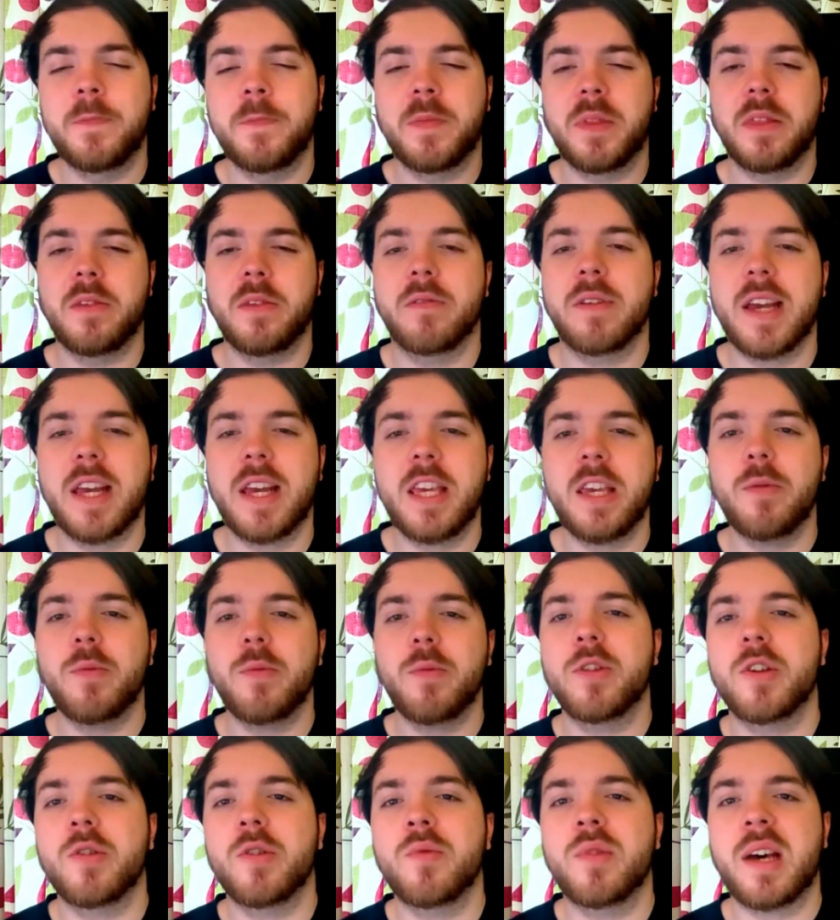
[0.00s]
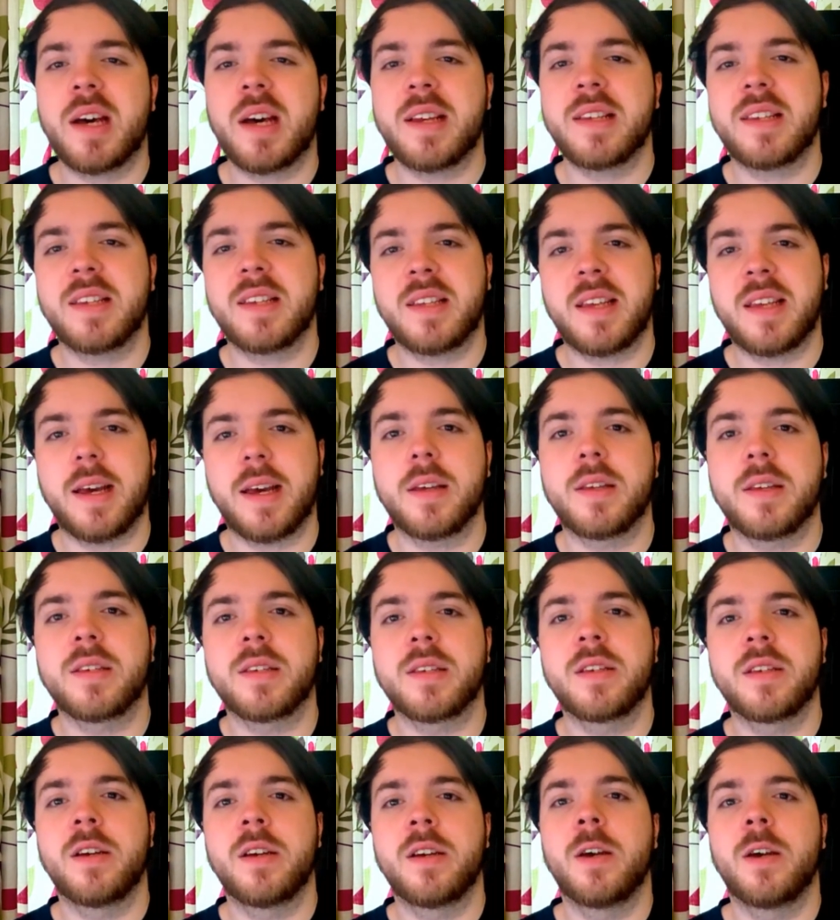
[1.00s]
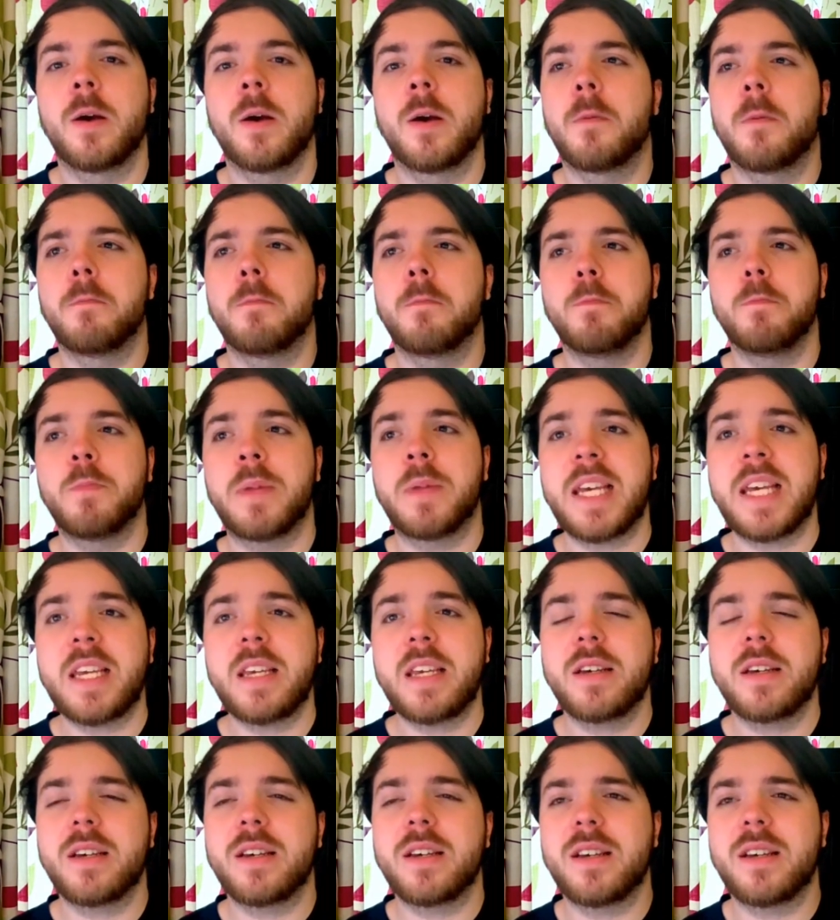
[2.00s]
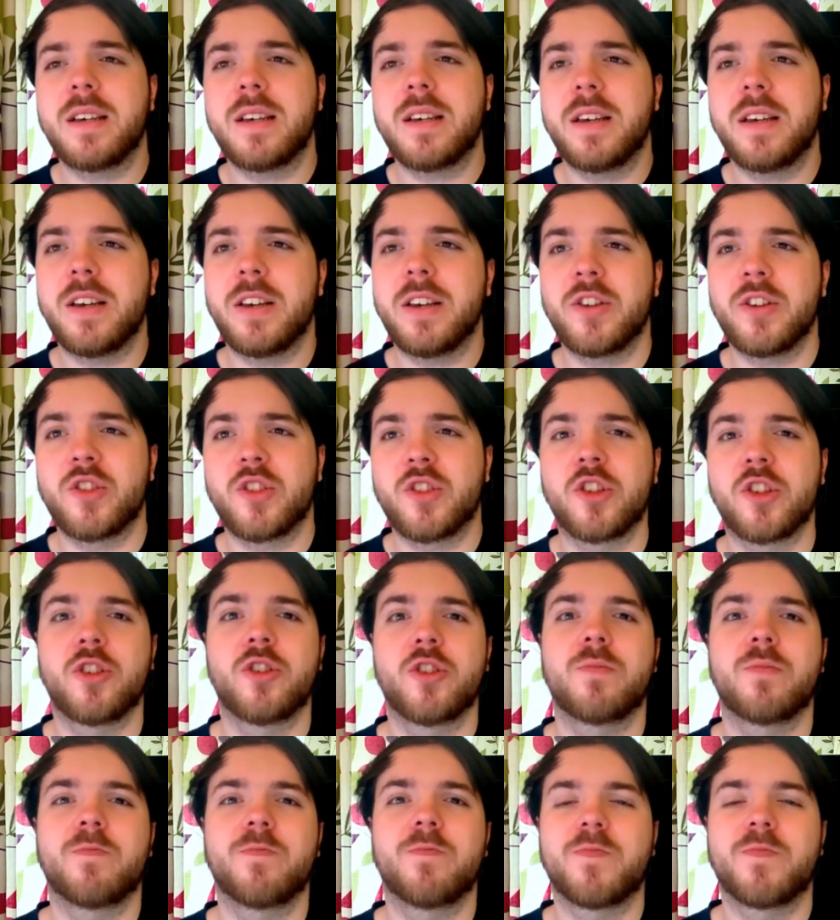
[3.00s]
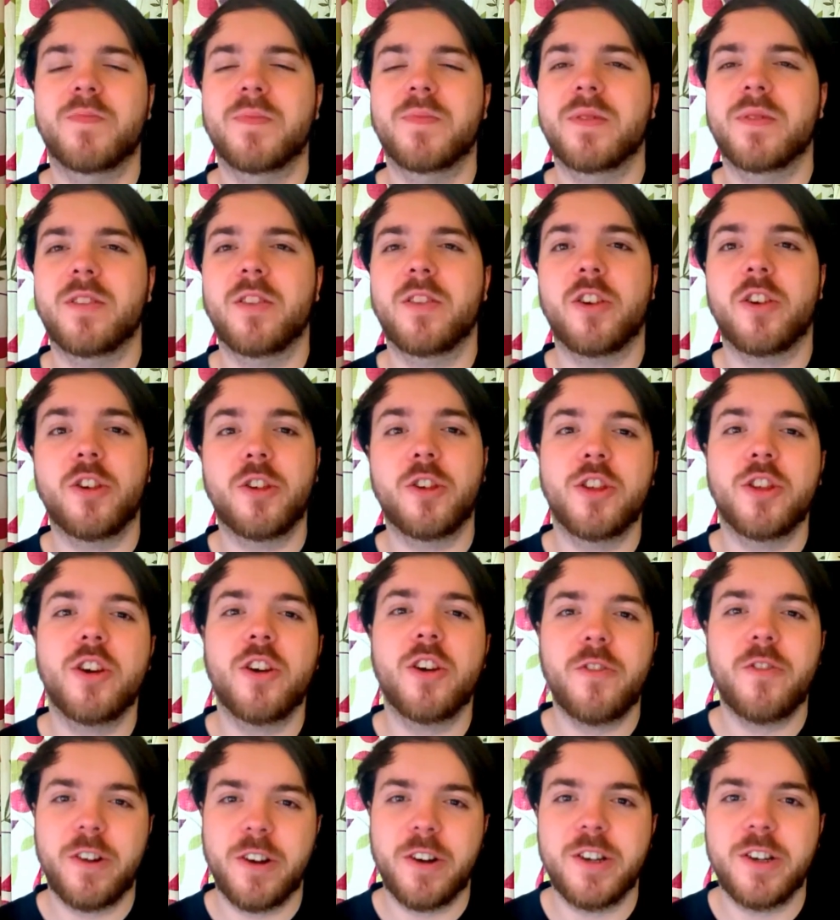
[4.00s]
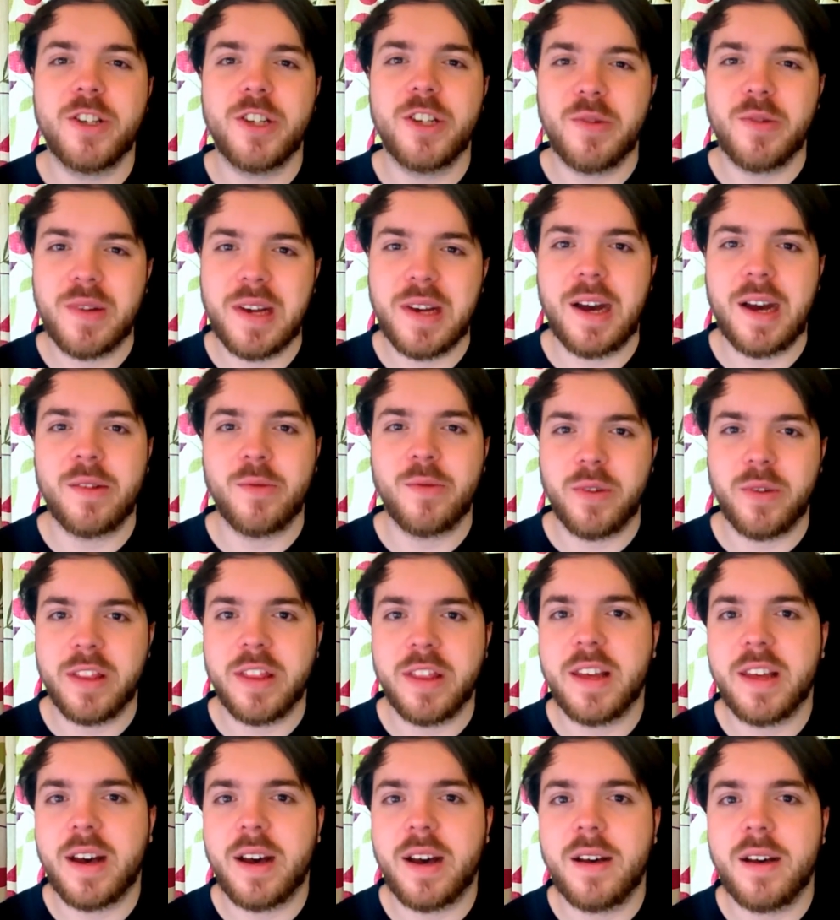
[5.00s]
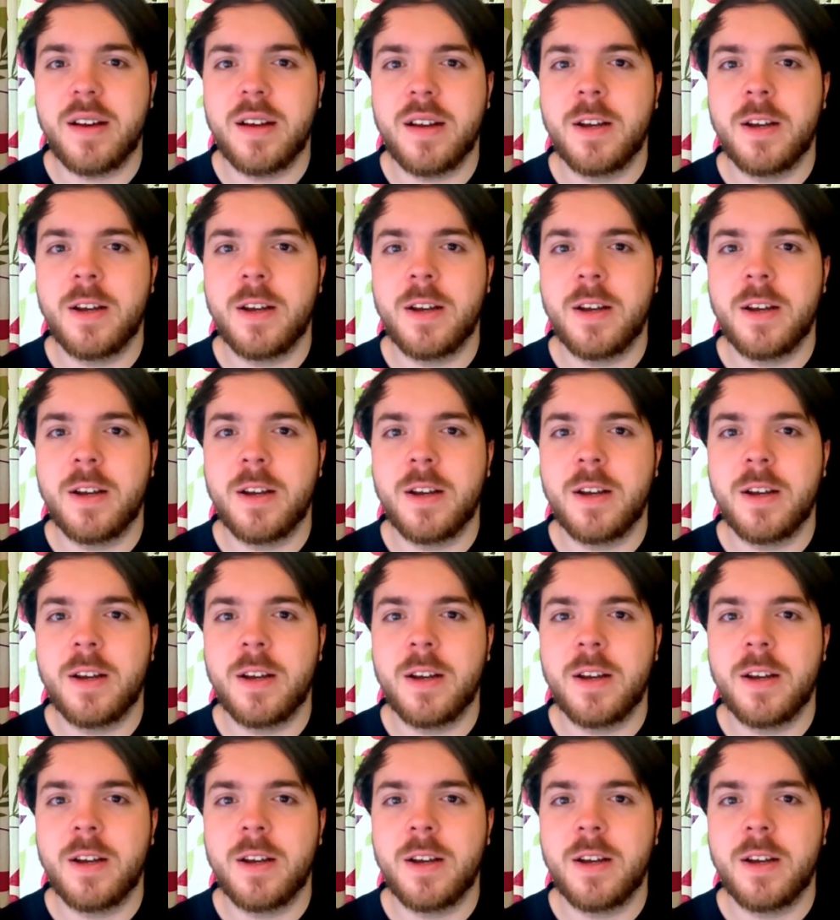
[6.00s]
They'll get you to do that as a test. Be as thorough as you can with that.